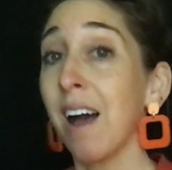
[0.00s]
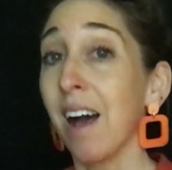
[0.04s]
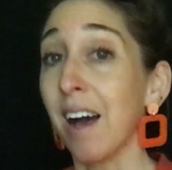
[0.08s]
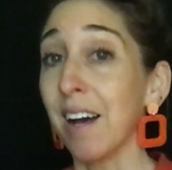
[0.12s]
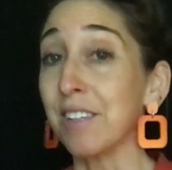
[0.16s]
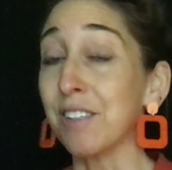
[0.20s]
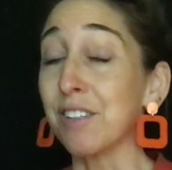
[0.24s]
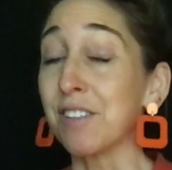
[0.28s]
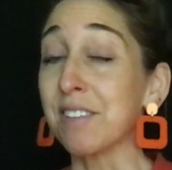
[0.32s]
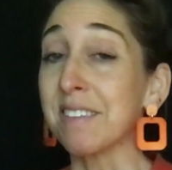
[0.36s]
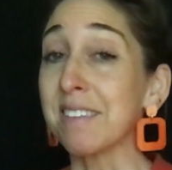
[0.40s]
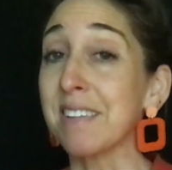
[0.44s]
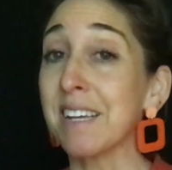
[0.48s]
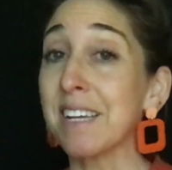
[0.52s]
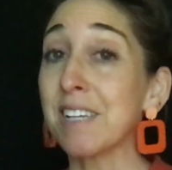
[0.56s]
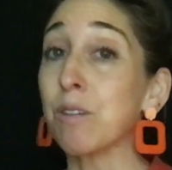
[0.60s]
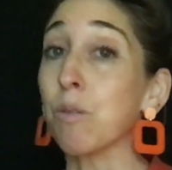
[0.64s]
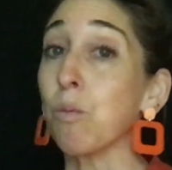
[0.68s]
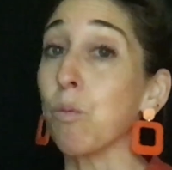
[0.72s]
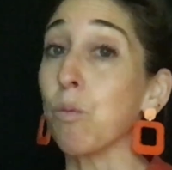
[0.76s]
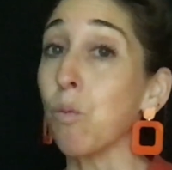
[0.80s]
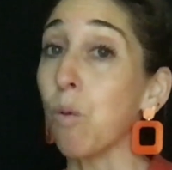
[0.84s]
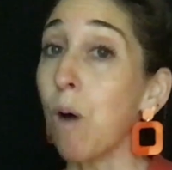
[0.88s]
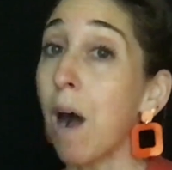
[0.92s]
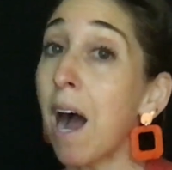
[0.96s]
understand
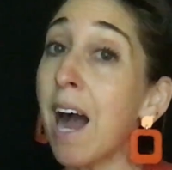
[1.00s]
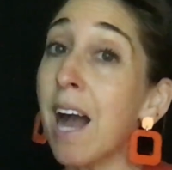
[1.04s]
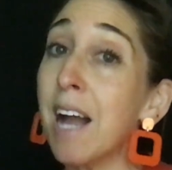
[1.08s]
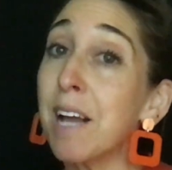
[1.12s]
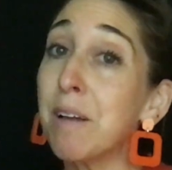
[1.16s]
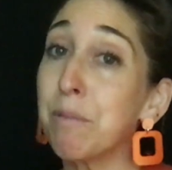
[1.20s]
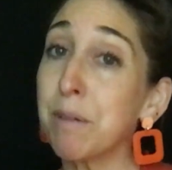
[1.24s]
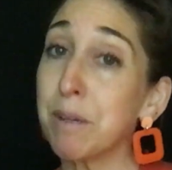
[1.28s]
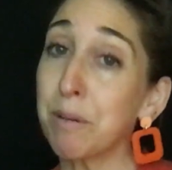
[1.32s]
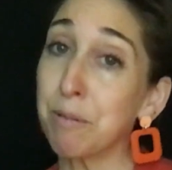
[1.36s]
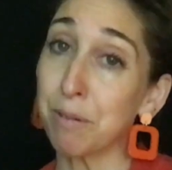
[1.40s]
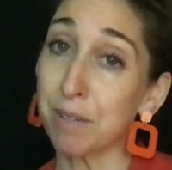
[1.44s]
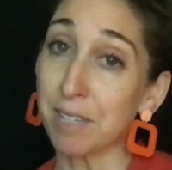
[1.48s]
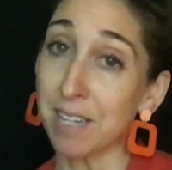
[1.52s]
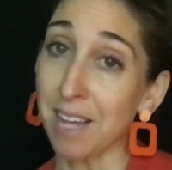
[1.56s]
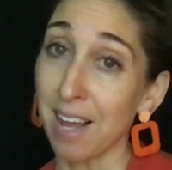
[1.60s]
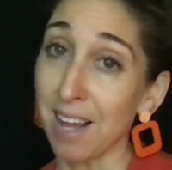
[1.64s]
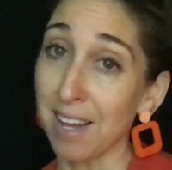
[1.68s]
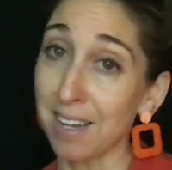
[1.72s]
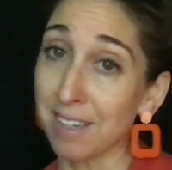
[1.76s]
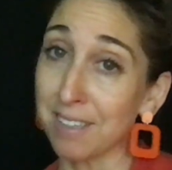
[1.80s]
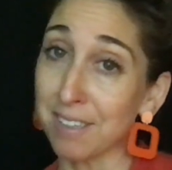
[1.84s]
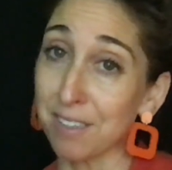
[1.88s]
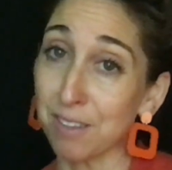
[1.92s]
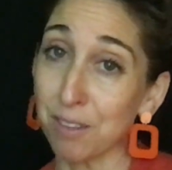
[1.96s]
why we
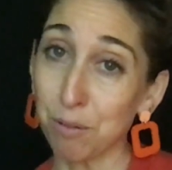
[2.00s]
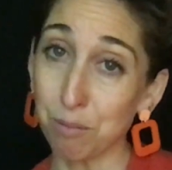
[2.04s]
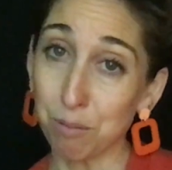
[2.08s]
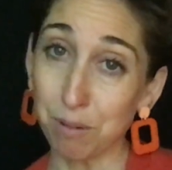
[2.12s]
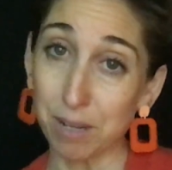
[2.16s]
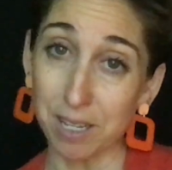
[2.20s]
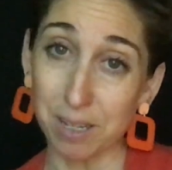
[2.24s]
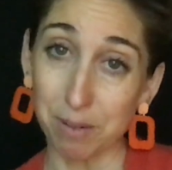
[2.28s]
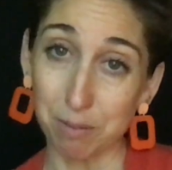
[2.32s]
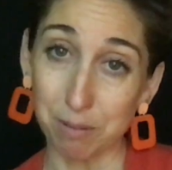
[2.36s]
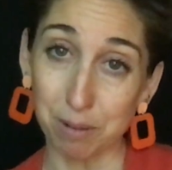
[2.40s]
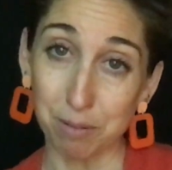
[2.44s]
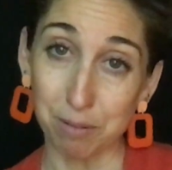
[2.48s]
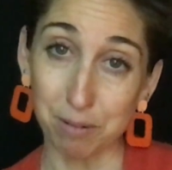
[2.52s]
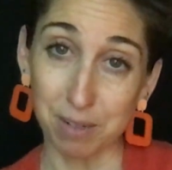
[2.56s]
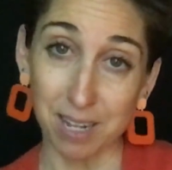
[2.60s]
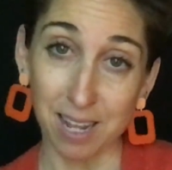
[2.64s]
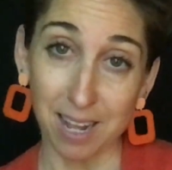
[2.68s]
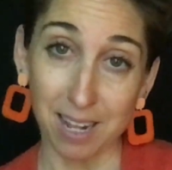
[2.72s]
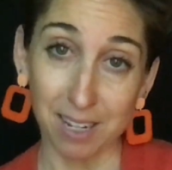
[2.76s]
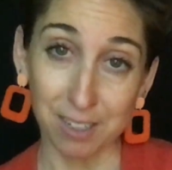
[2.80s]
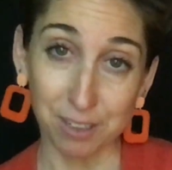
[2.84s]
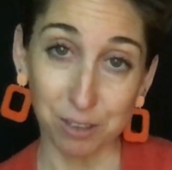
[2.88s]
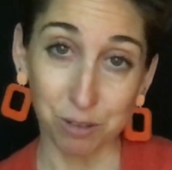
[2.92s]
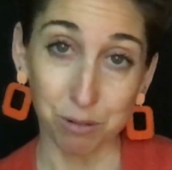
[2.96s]
react the way we
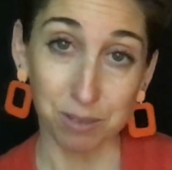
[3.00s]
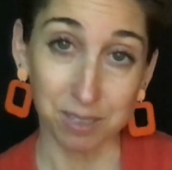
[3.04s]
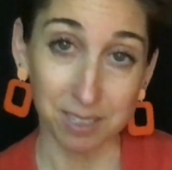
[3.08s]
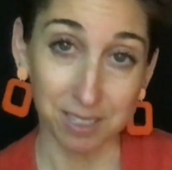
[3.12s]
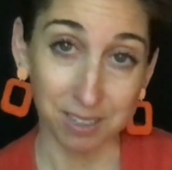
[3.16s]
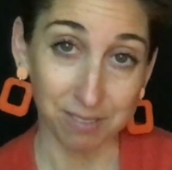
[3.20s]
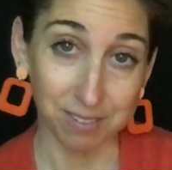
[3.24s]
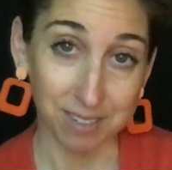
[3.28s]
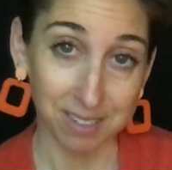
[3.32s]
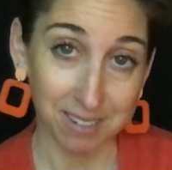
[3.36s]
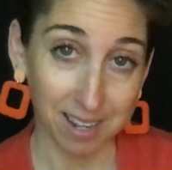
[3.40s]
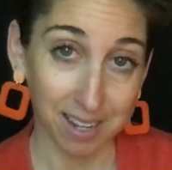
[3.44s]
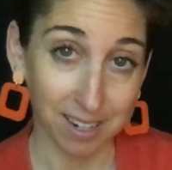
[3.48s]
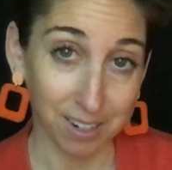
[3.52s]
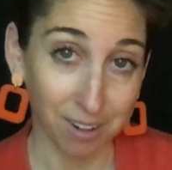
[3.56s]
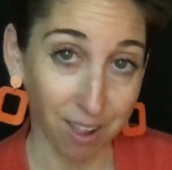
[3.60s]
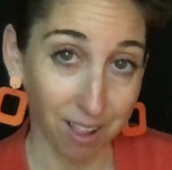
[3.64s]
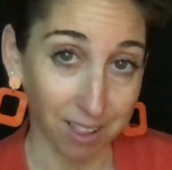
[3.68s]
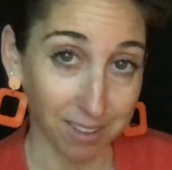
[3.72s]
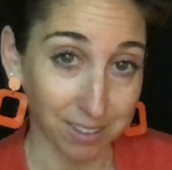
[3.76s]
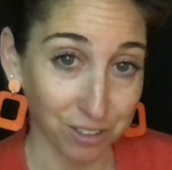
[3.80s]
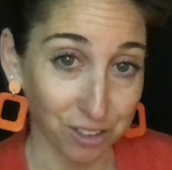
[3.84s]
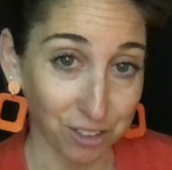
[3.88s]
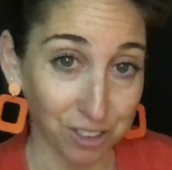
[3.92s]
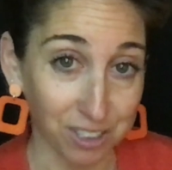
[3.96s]
react to a given
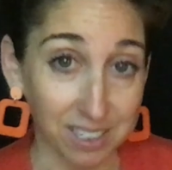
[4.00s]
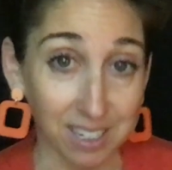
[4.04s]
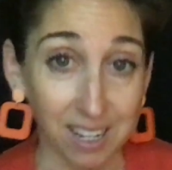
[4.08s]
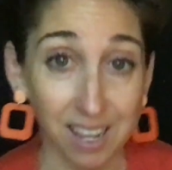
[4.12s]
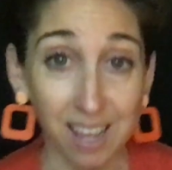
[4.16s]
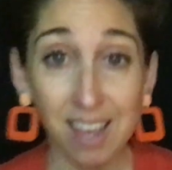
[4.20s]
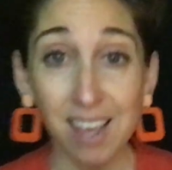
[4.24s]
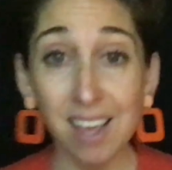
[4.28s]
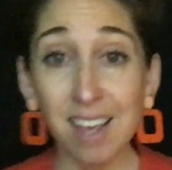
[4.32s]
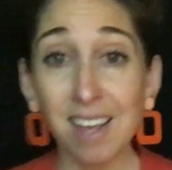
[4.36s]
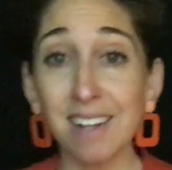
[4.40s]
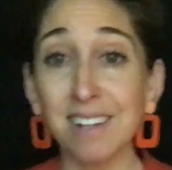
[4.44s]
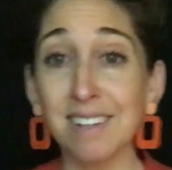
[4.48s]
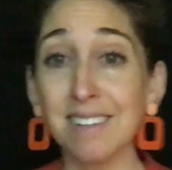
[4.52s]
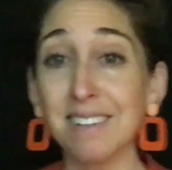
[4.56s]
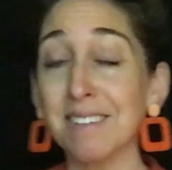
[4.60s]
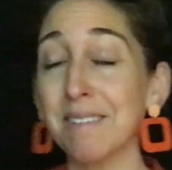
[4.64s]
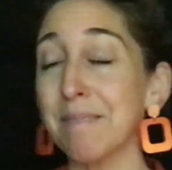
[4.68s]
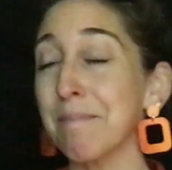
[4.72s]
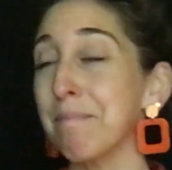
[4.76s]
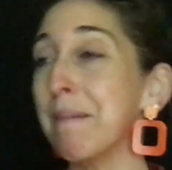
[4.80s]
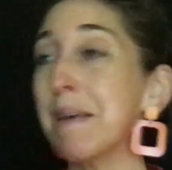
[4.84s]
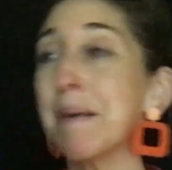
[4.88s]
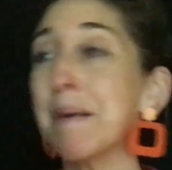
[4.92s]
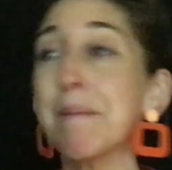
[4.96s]
technology, and
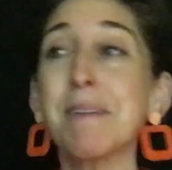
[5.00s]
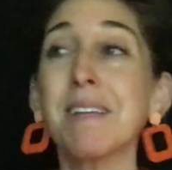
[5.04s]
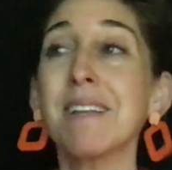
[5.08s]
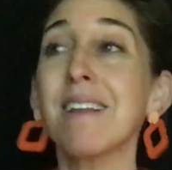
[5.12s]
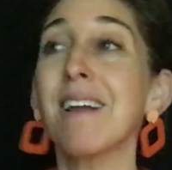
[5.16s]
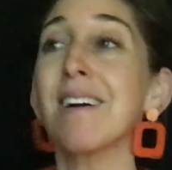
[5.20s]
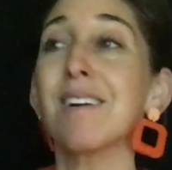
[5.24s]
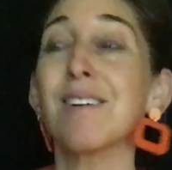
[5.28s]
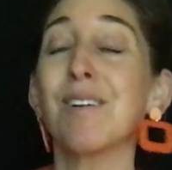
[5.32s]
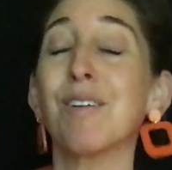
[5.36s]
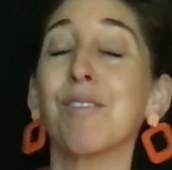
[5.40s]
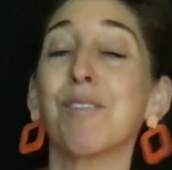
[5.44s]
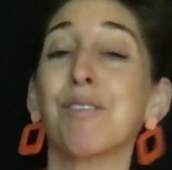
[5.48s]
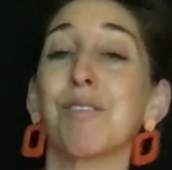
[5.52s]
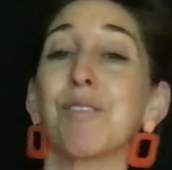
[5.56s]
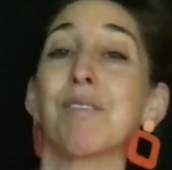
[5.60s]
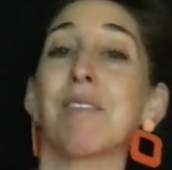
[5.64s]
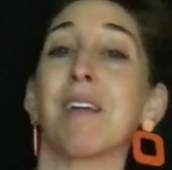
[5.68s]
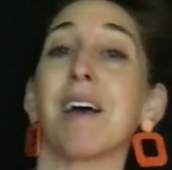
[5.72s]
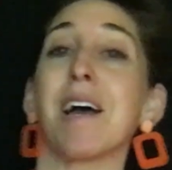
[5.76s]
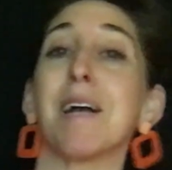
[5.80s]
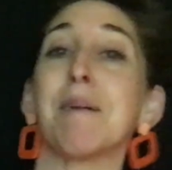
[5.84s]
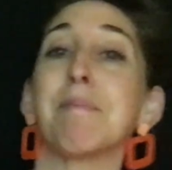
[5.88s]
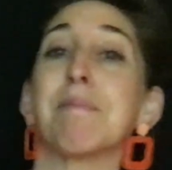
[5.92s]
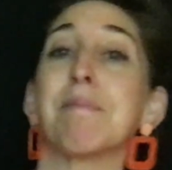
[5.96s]
maybe not go through
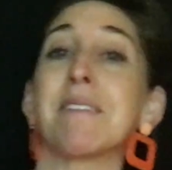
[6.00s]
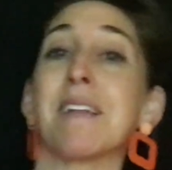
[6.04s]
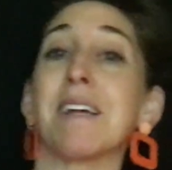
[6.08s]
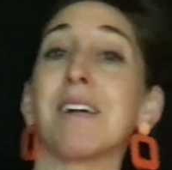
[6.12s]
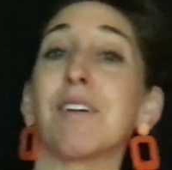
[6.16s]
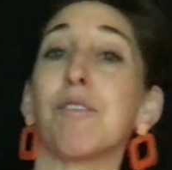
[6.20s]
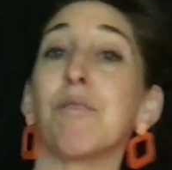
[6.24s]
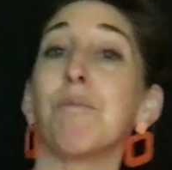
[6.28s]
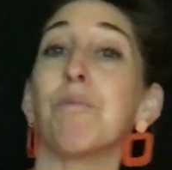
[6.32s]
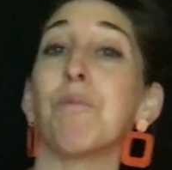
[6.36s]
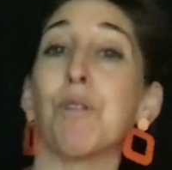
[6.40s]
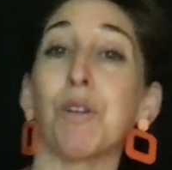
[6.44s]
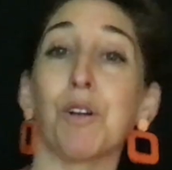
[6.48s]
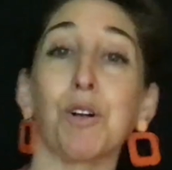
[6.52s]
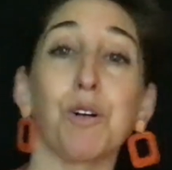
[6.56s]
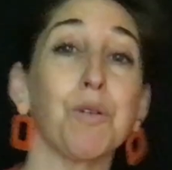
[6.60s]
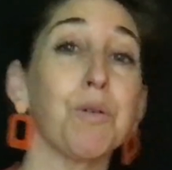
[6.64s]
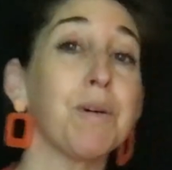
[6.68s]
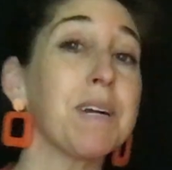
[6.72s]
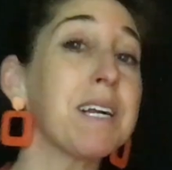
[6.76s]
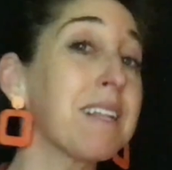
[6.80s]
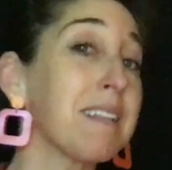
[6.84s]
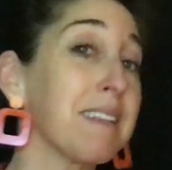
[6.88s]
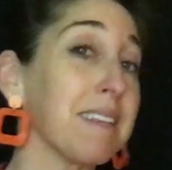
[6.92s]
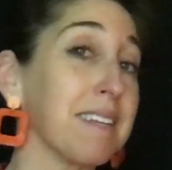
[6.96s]
the hype cycle more
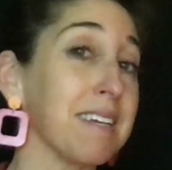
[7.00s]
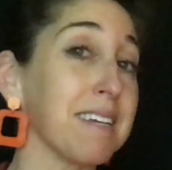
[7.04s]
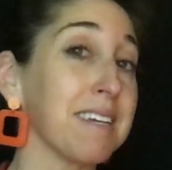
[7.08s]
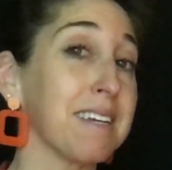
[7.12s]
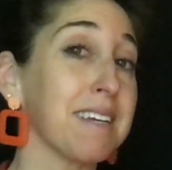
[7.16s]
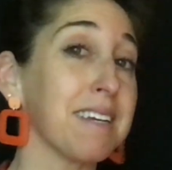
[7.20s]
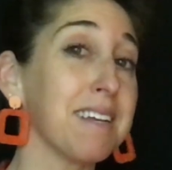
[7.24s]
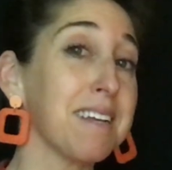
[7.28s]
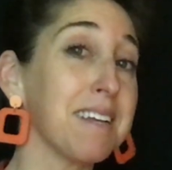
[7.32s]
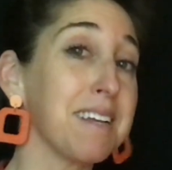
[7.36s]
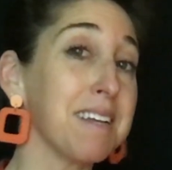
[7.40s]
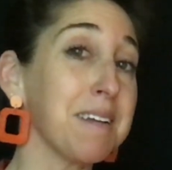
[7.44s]
quickly,